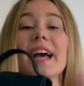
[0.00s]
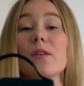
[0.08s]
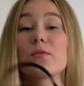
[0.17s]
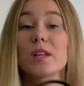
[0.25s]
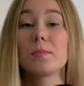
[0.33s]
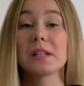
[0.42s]

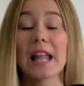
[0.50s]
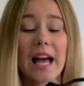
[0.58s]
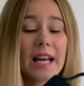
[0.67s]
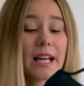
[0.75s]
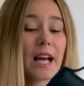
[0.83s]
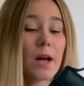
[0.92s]
have the
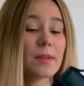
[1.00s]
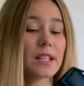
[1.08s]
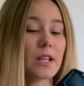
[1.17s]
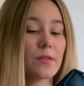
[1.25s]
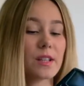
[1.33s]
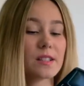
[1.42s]
black. I
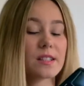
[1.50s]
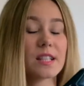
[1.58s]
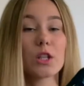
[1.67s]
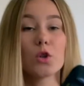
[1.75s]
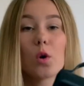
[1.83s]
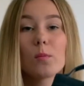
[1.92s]
believe it's
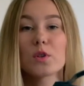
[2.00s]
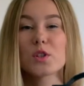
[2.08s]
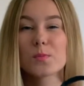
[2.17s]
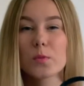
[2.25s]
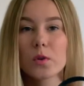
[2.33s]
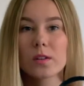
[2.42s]
the normal
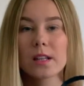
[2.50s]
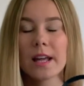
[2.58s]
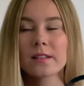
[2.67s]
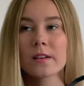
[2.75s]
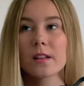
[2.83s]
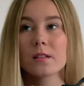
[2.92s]
smooth
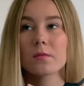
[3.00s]
leather.